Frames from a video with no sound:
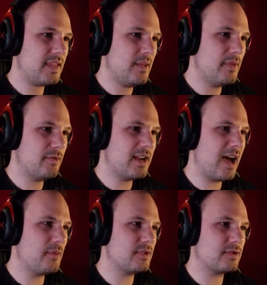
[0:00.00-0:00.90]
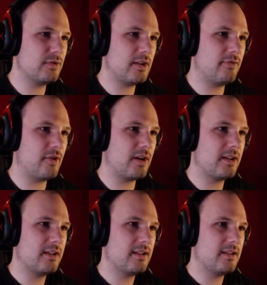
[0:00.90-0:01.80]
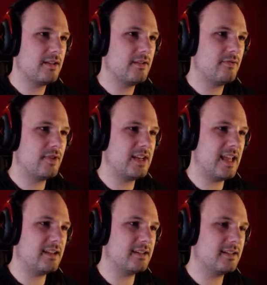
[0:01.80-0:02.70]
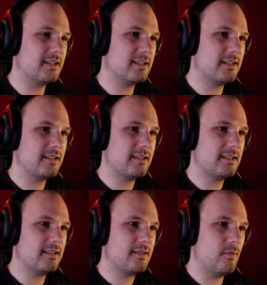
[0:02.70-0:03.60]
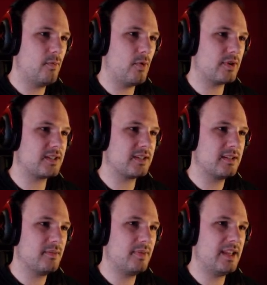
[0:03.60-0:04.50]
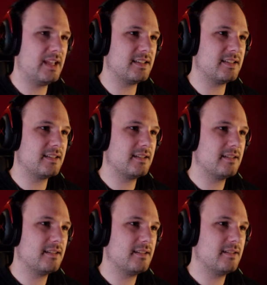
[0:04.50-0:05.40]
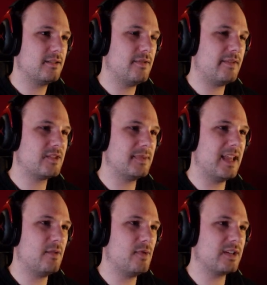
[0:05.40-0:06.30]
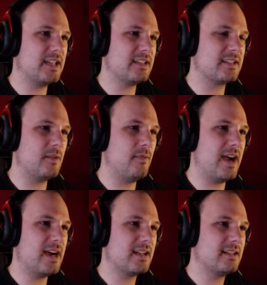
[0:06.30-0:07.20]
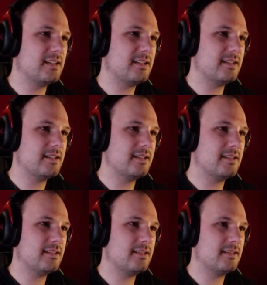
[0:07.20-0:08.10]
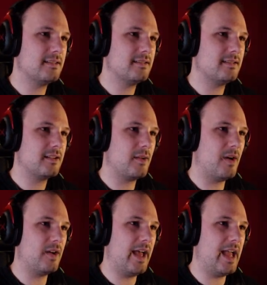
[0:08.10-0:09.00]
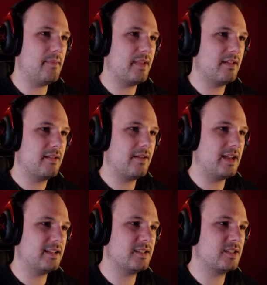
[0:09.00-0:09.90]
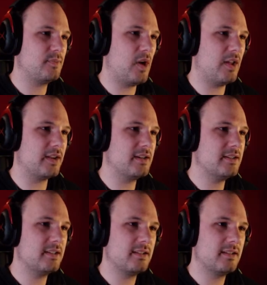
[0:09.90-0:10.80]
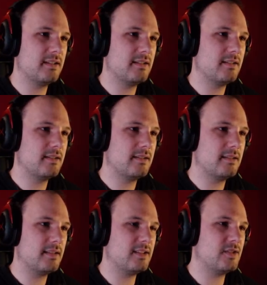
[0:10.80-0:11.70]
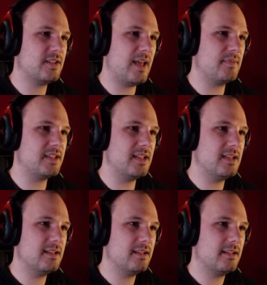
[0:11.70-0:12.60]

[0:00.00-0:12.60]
But right now, I'm just looking for nether wards. Please. Do we have some nether ward here somewhere? Come on, game. Okay, that's a spawner. That's just empty.